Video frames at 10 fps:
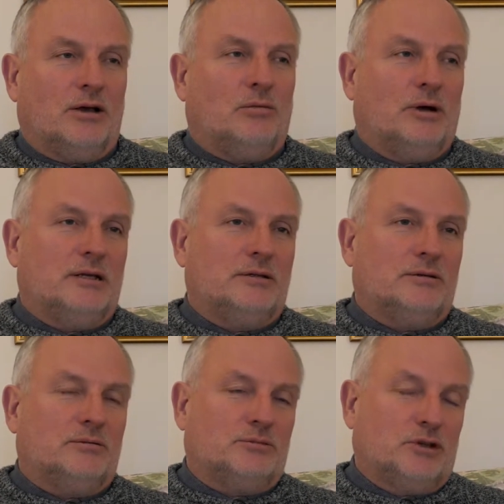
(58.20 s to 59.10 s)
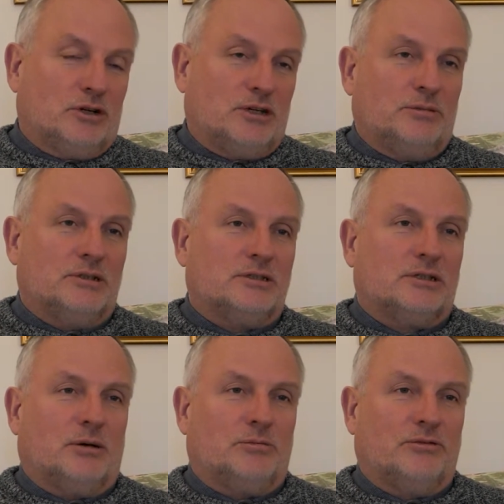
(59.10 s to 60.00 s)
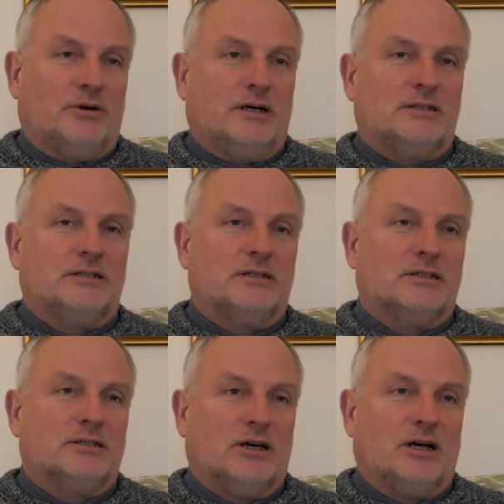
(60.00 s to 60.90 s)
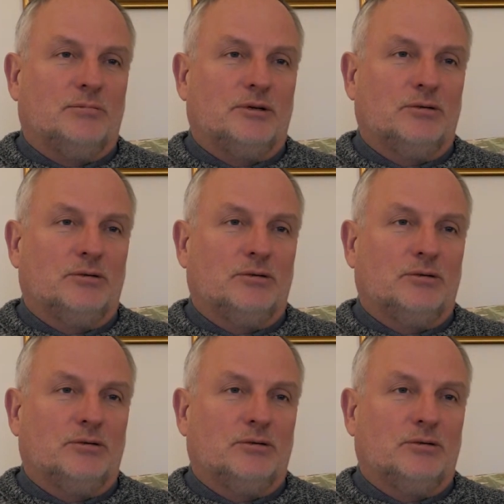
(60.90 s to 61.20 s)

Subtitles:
when documents are provided in a timely